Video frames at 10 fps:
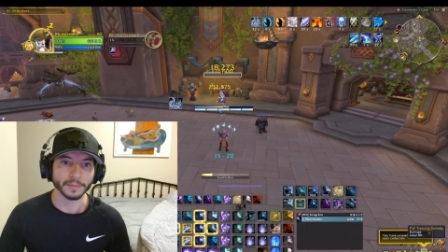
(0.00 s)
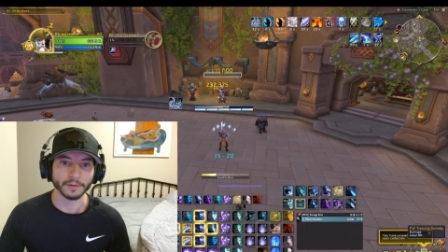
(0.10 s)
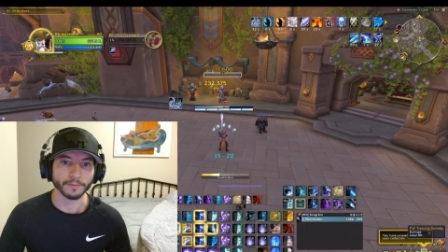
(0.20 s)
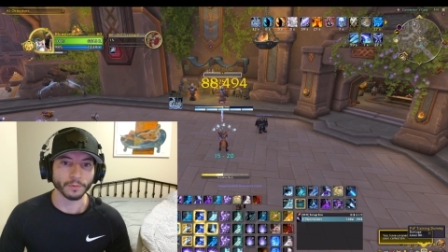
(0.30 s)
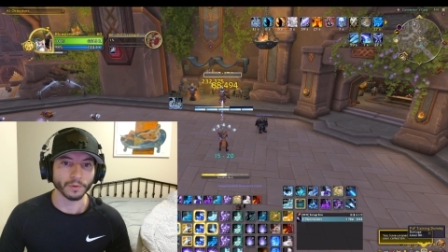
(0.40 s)
about
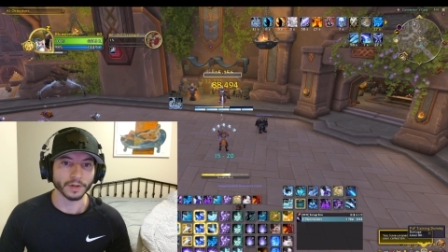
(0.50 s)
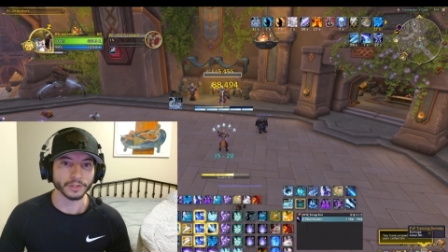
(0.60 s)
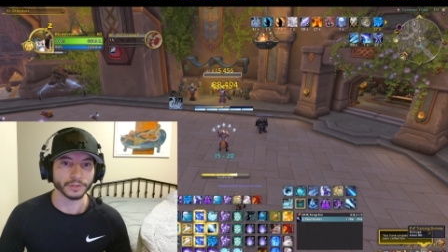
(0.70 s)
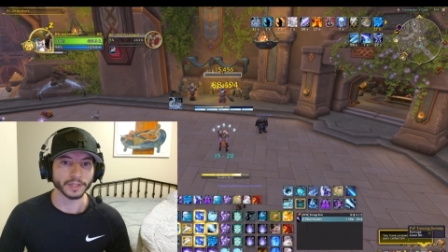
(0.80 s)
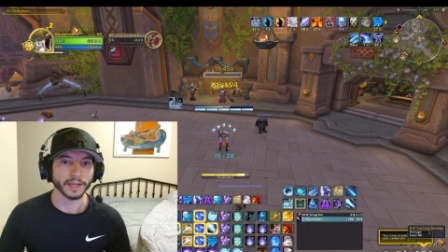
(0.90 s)

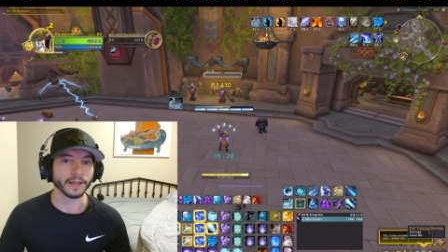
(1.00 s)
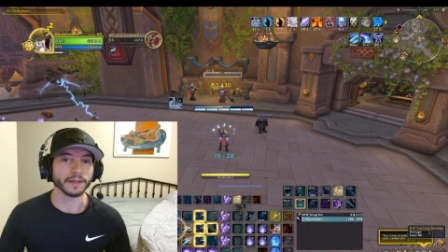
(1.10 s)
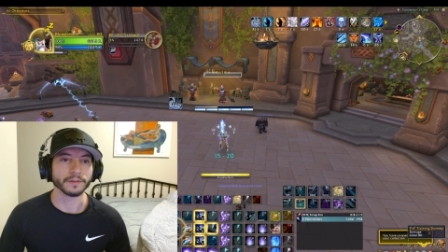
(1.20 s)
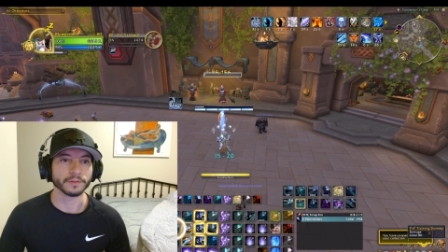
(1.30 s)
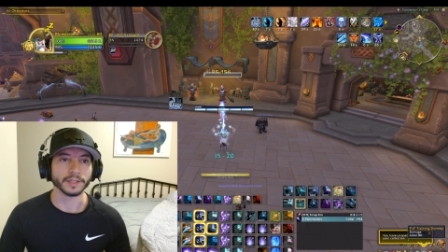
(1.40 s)
400k,
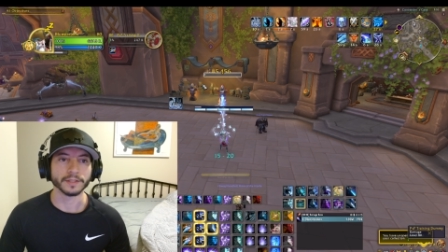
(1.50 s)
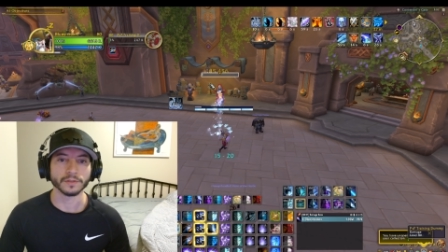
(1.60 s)
right?